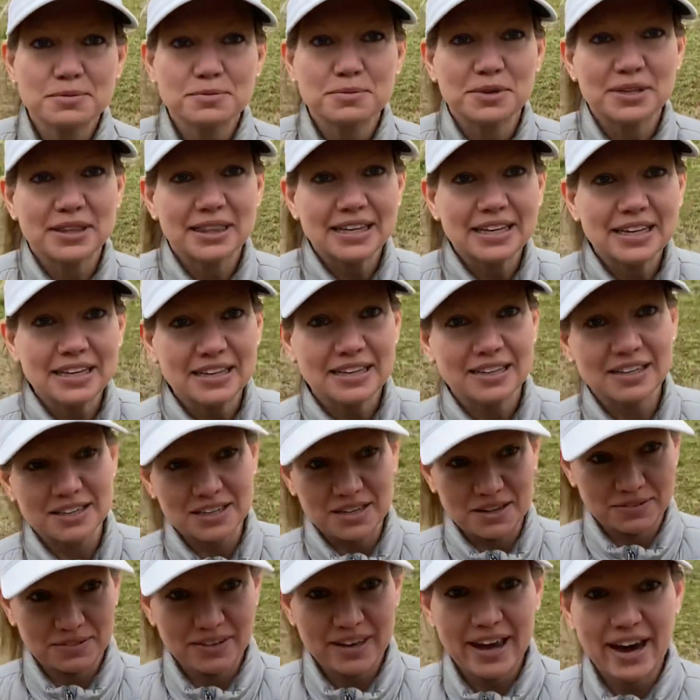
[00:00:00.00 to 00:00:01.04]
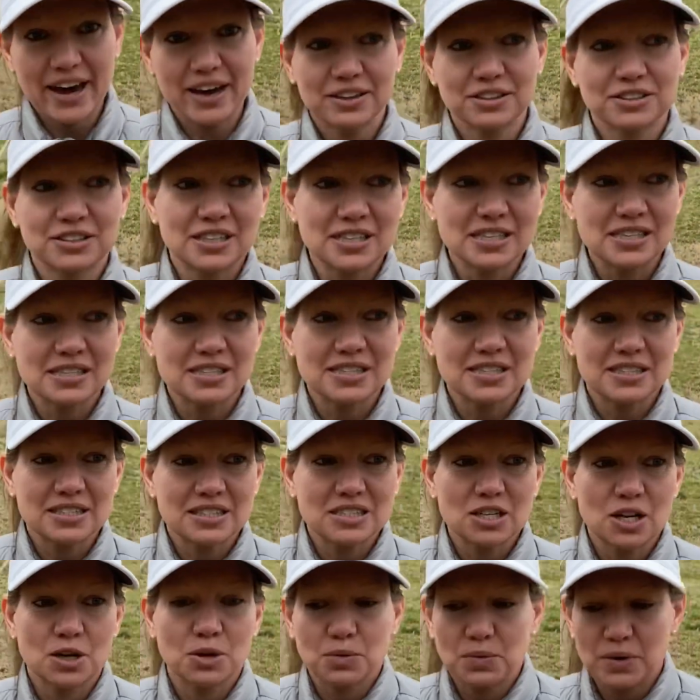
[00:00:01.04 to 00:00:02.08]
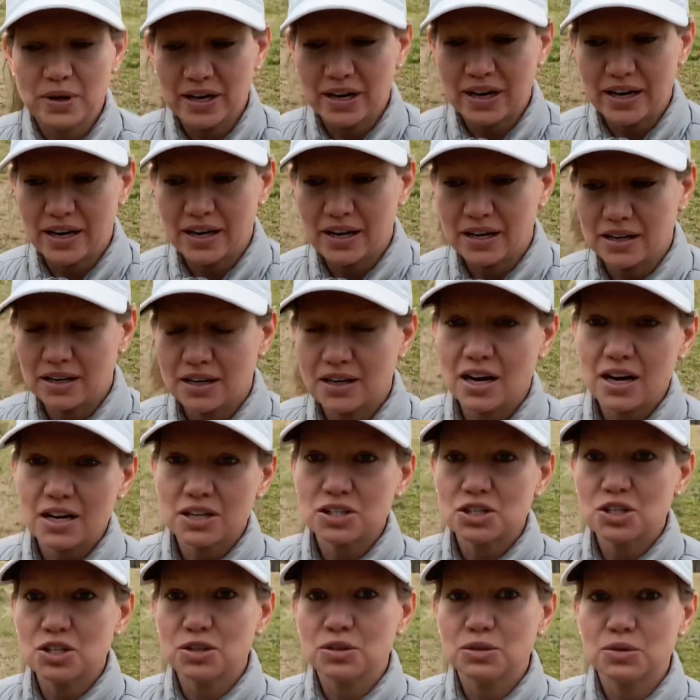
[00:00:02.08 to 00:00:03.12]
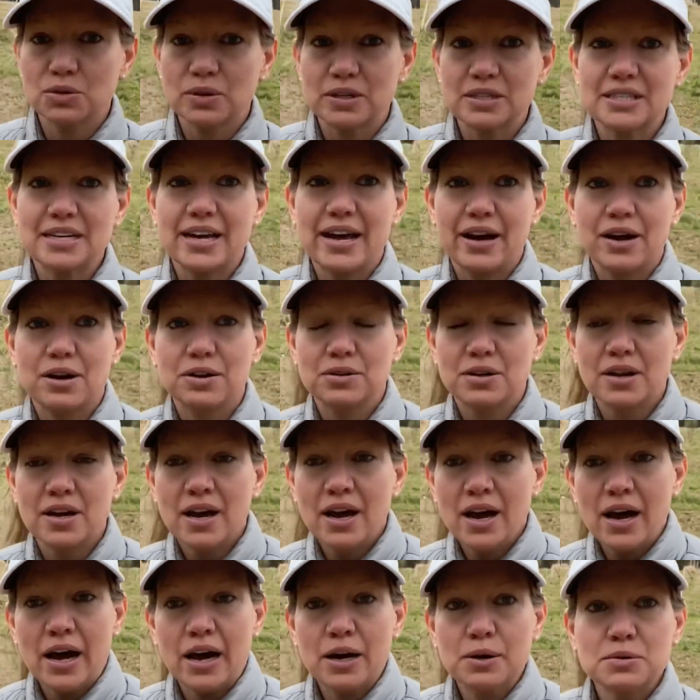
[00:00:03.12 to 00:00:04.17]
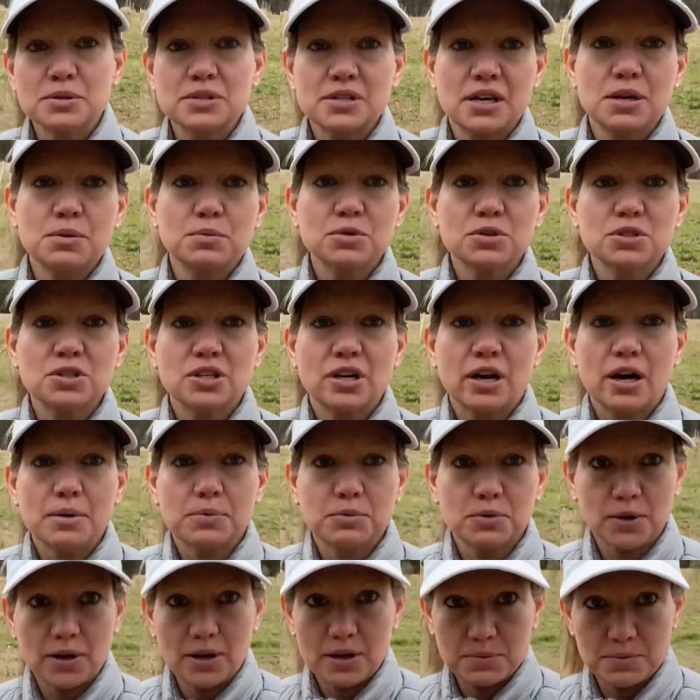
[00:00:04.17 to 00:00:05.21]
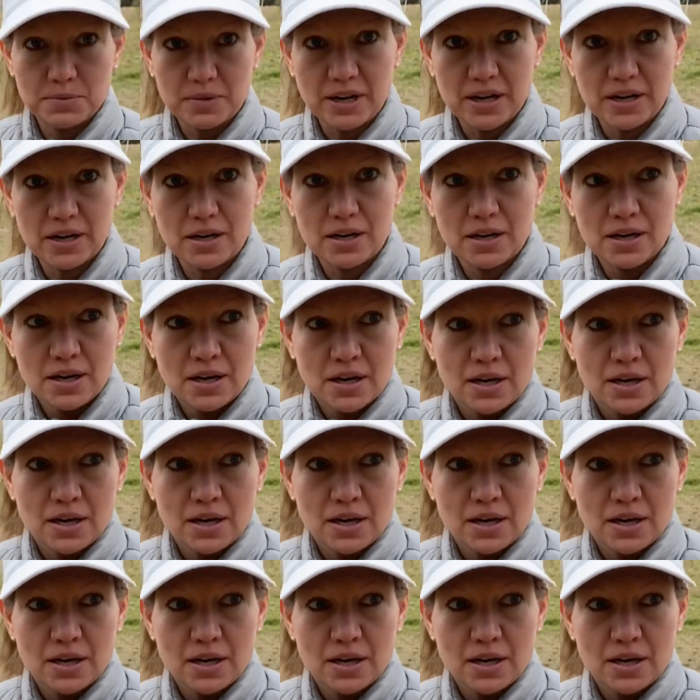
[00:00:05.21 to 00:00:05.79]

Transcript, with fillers: with eating enough calories. So when I got to a town, I was able to upgrade my